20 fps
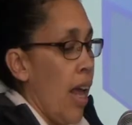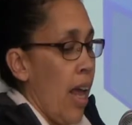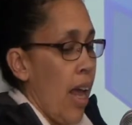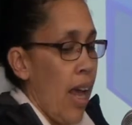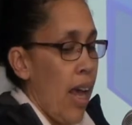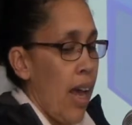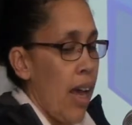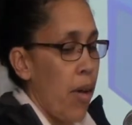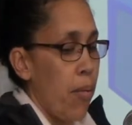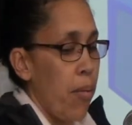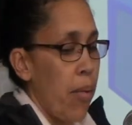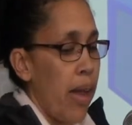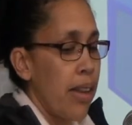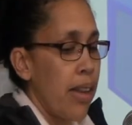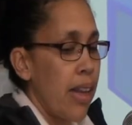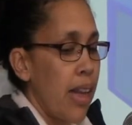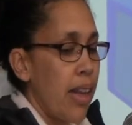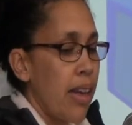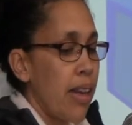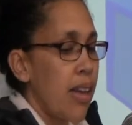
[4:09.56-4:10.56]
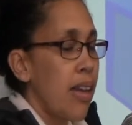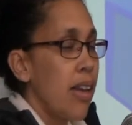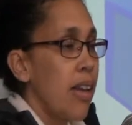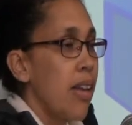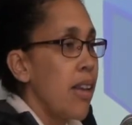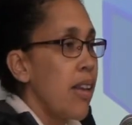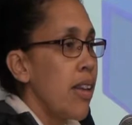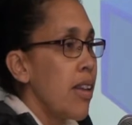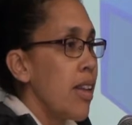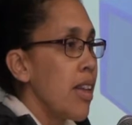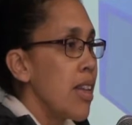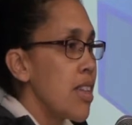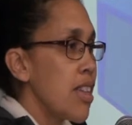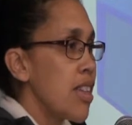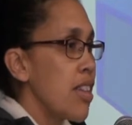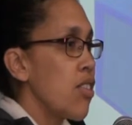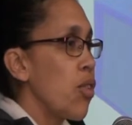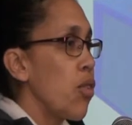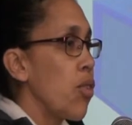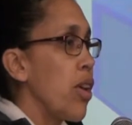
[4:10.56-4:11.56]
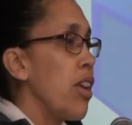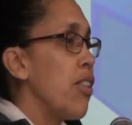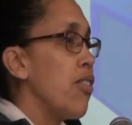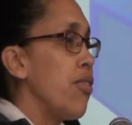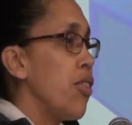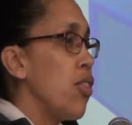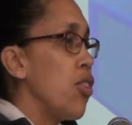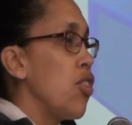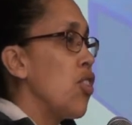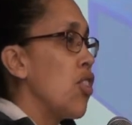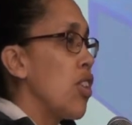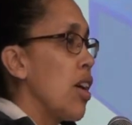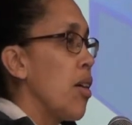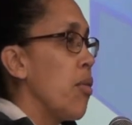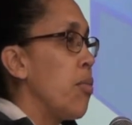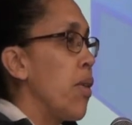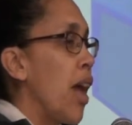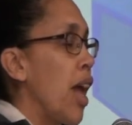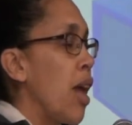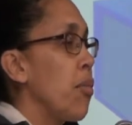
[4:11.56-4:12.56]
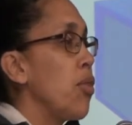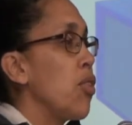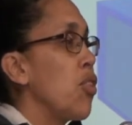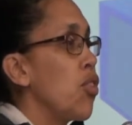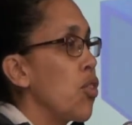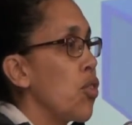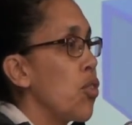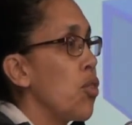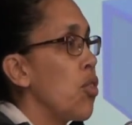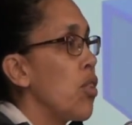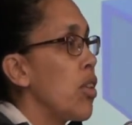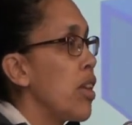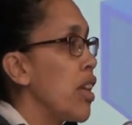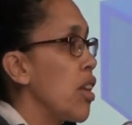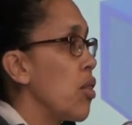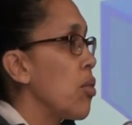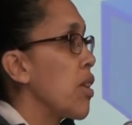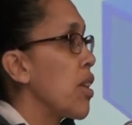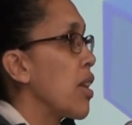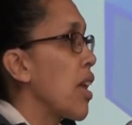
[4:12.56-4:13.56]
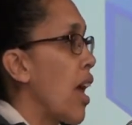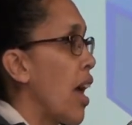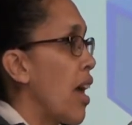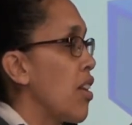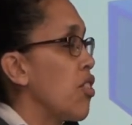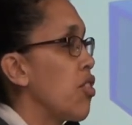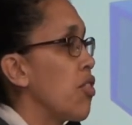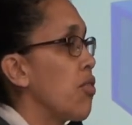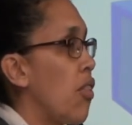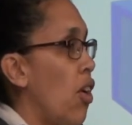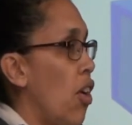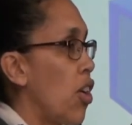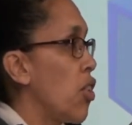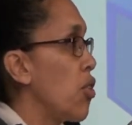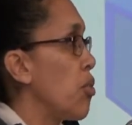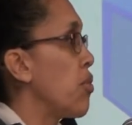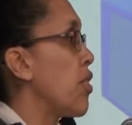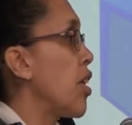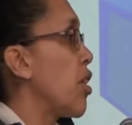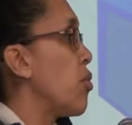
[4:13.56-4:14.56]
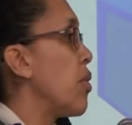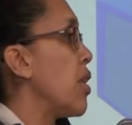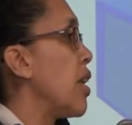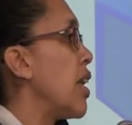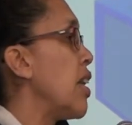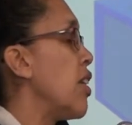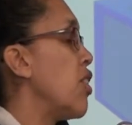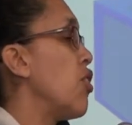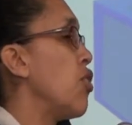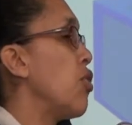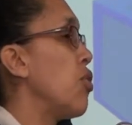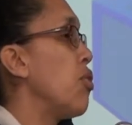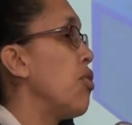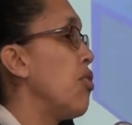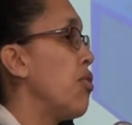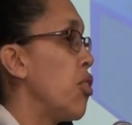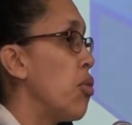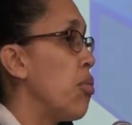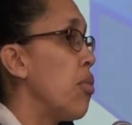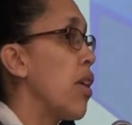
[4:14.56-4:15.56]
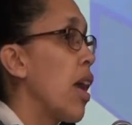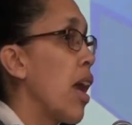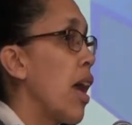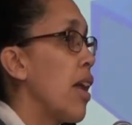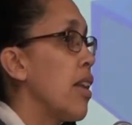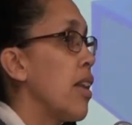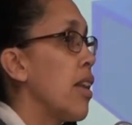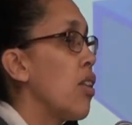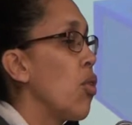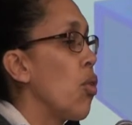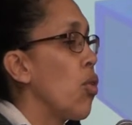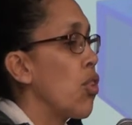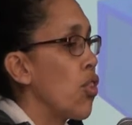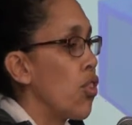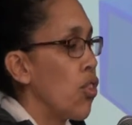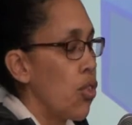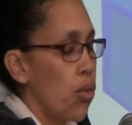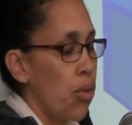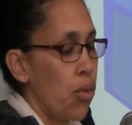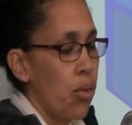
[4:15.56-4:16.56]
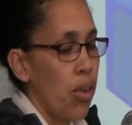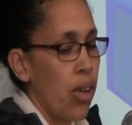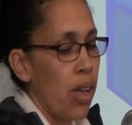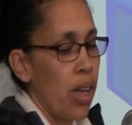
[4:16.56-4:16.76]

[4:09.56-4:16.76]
And then this is to, in future, be able to deal with the kinds of volumes that we need to fumigate in order to